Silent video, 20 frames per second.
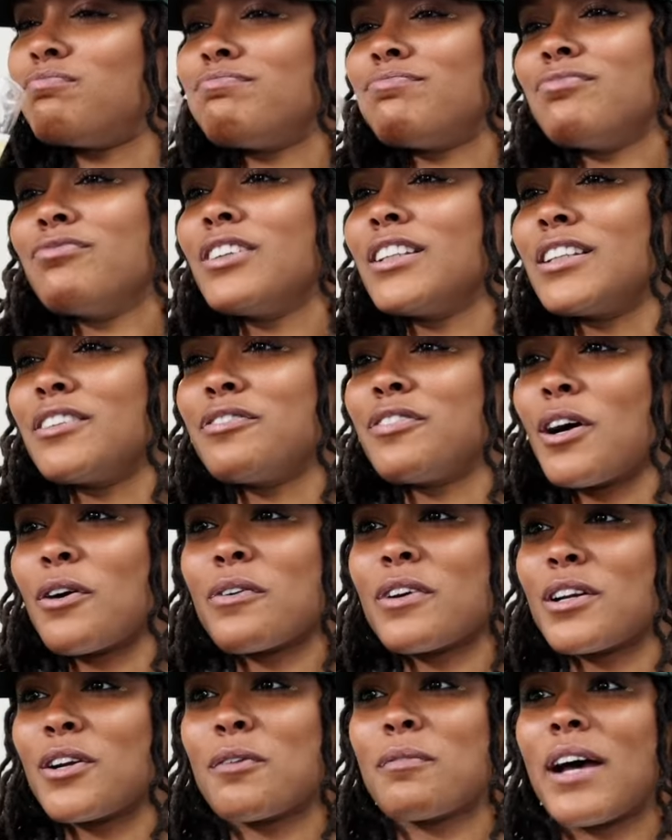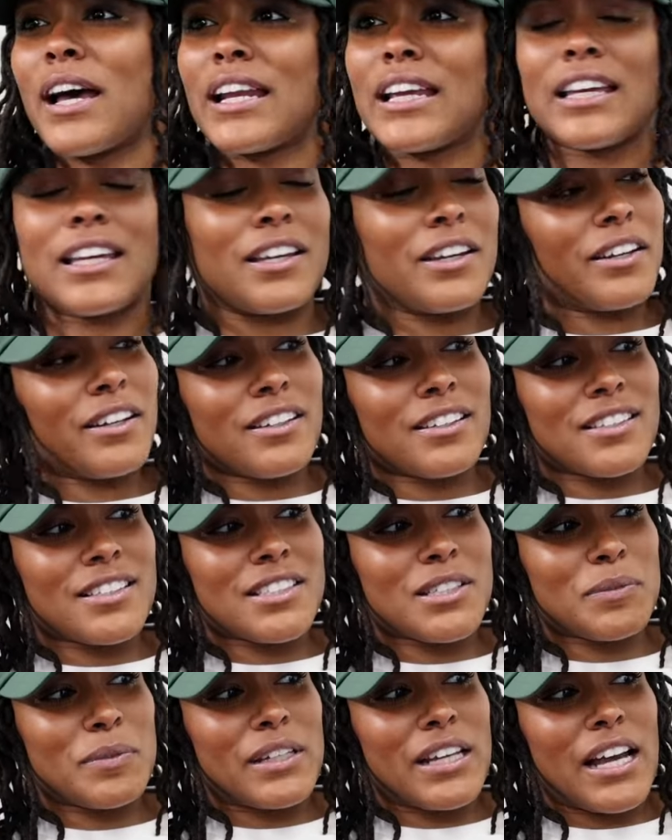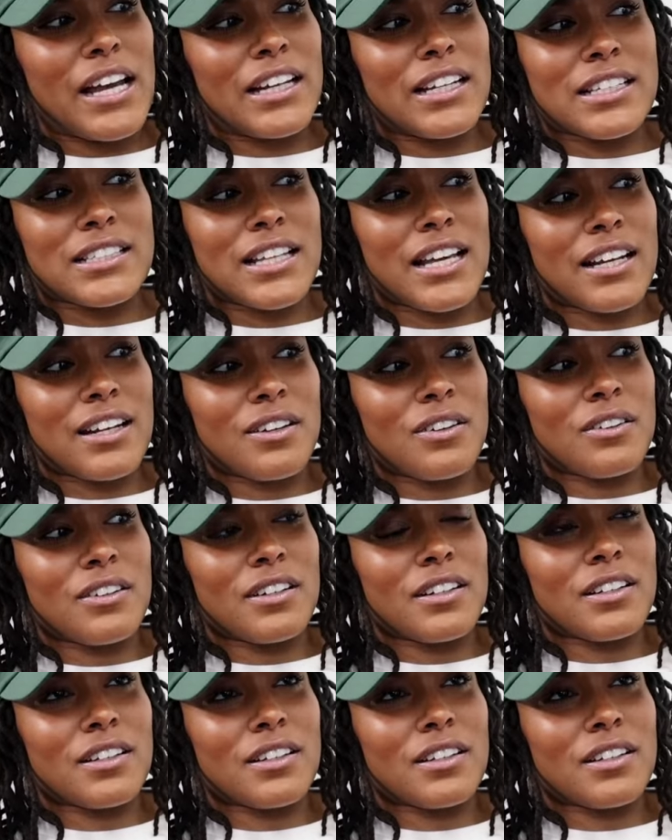really fuck with nobody here, to be honest. I don't